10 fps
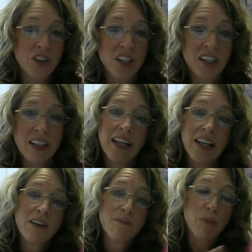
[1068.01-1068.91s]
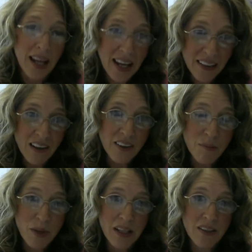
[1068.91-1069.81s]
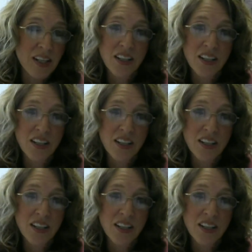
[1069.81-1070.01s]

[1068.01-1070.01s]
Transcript: She planned all the meals.